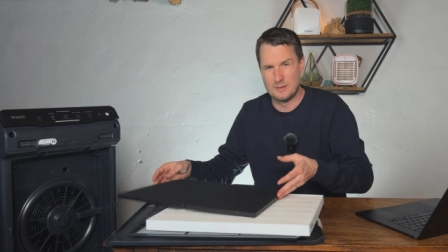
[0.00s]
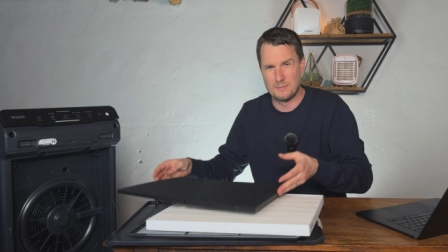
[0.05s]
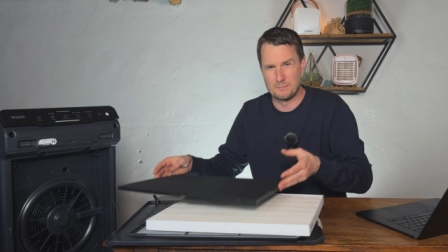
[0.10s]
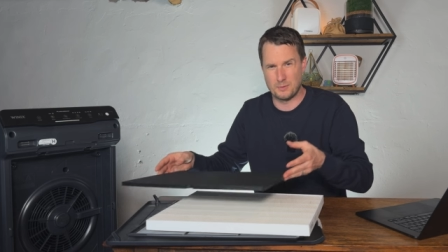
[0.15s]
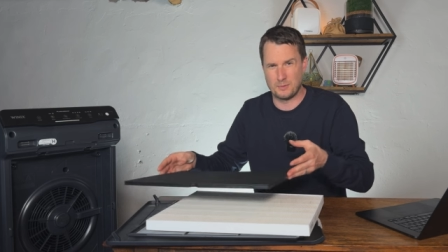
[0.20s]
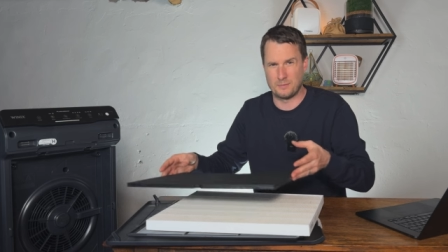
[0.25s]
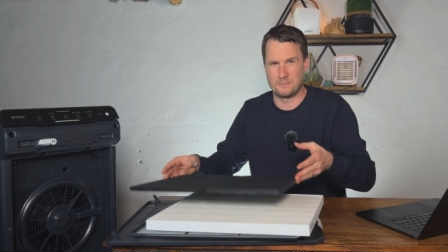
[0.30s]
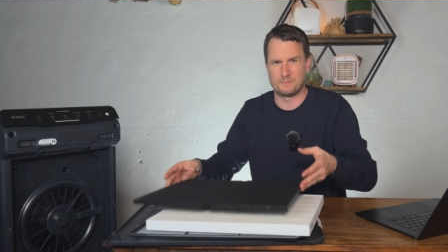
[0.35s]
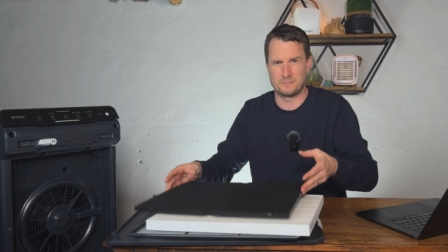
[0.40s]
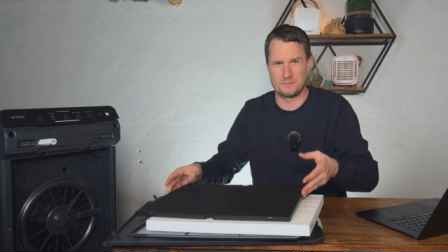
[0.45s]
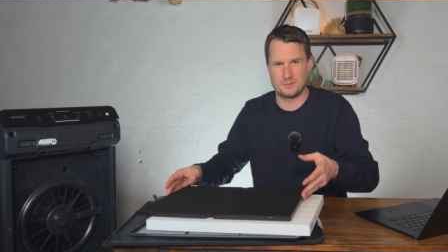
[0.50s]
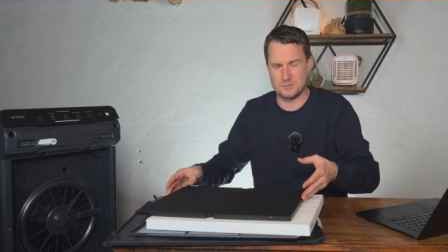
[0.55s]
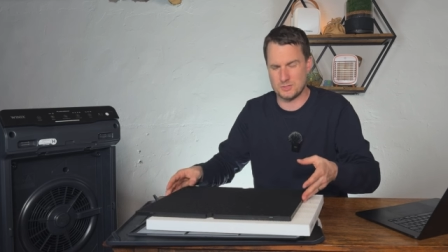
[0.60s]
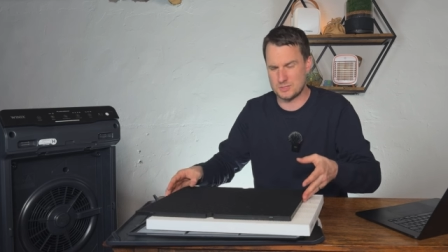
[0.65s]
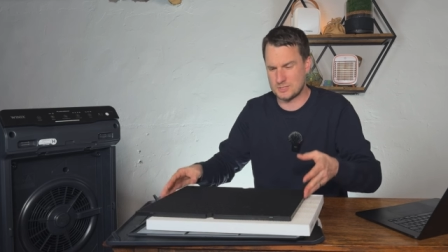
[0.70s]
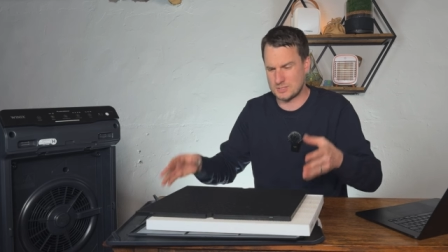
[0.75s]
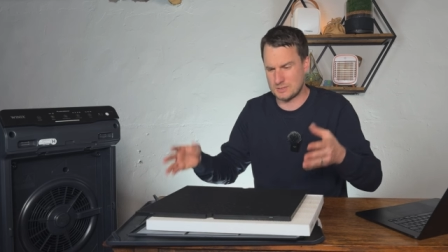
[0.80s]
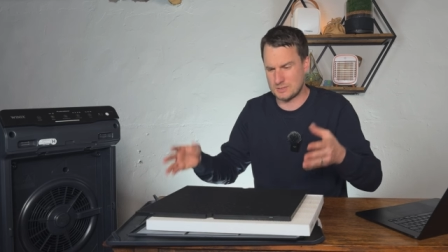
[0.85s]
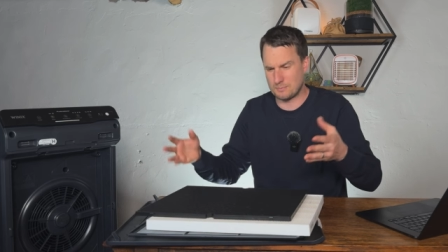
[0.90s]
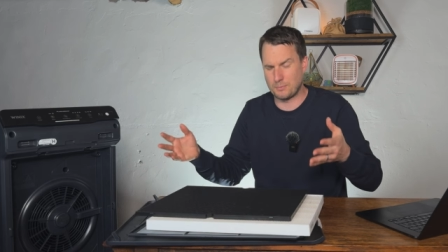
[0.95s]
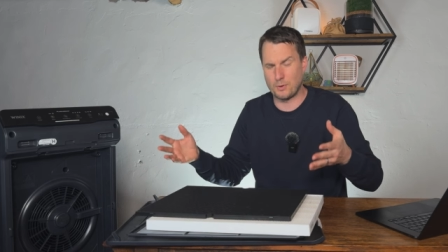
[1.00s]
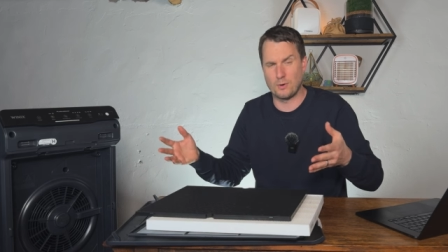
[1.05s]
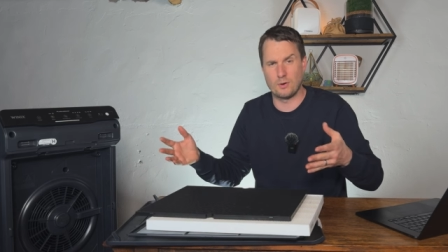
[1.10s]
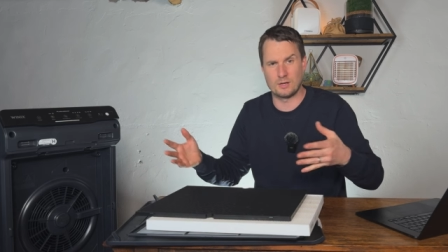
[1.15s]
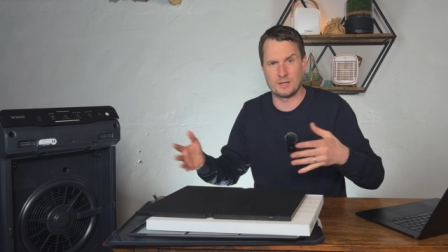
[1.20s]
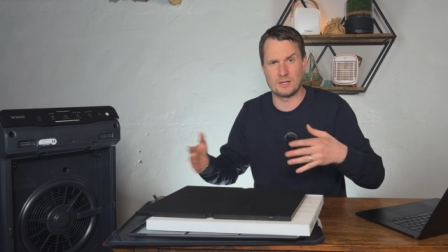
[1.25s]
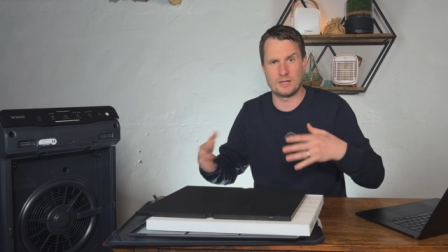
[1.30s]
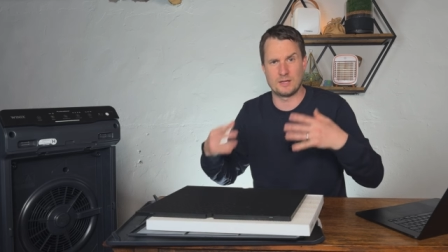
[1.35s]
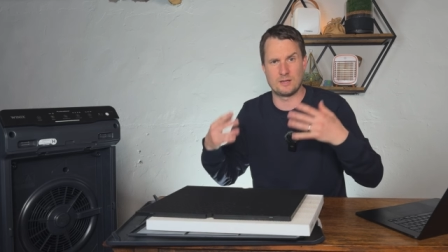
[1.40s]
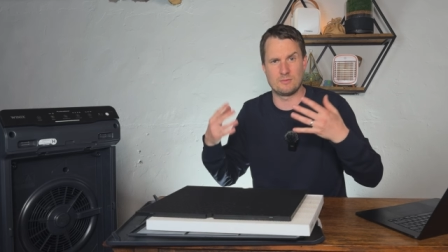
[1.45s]
but just as
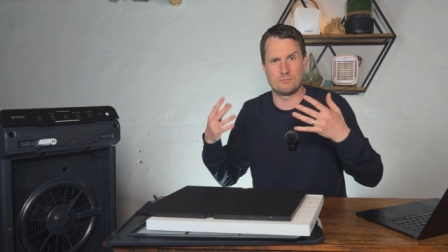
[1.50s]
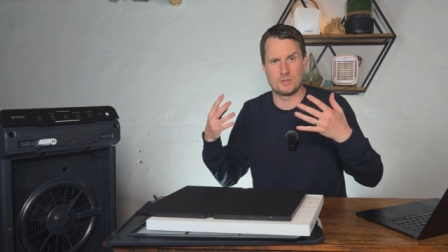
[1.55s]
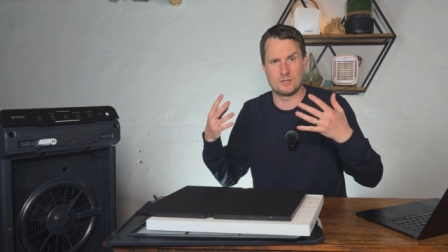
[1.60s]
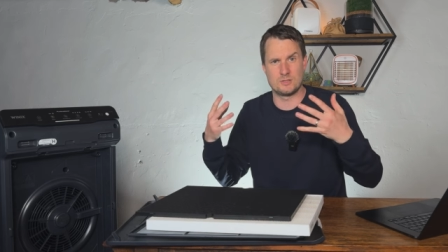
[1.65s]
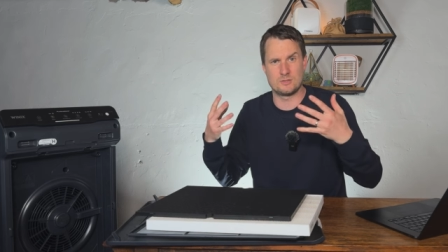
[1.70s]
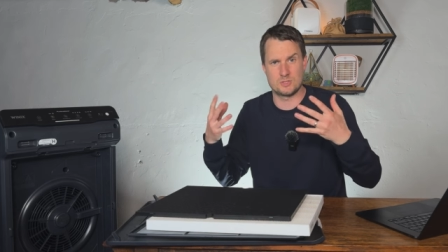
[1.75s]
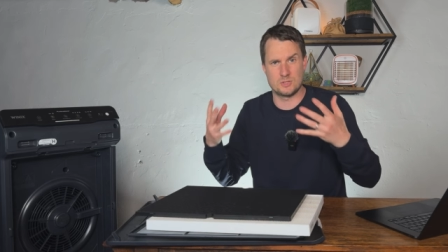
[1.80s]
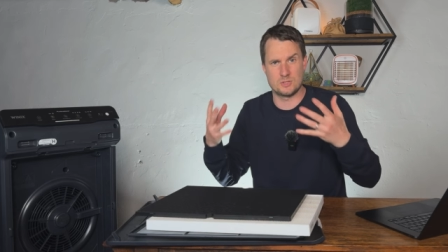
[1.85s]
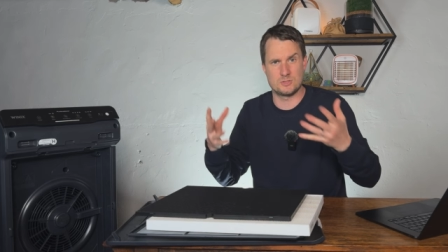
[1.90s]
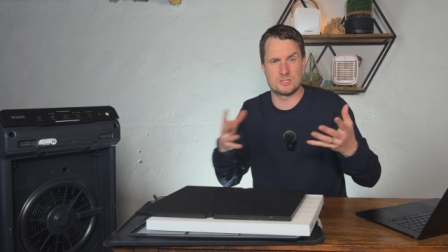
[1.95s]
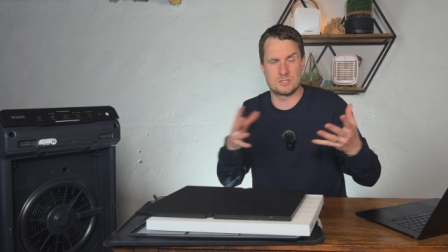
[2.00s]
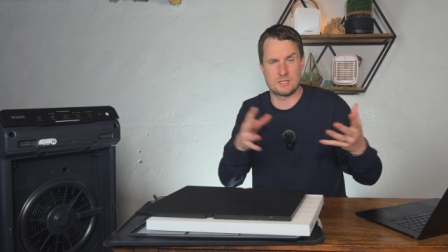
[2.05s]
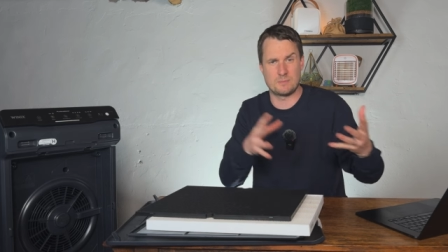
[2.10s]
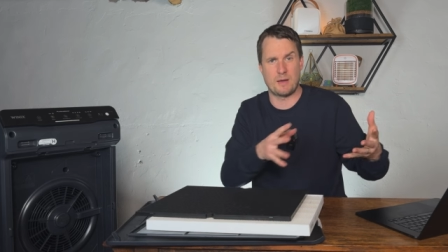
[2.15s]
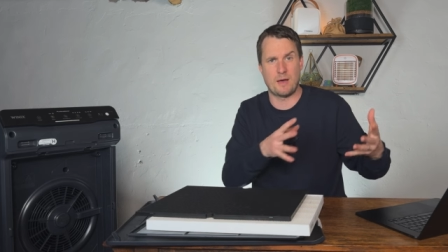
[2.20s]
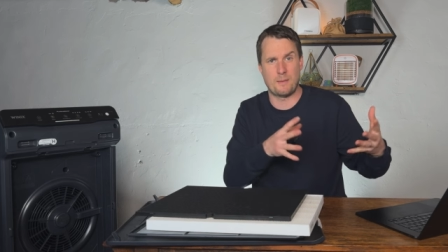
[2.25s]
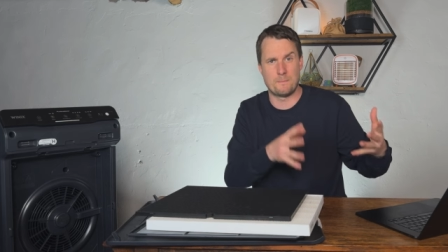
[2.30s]
importantly, it reduces the amount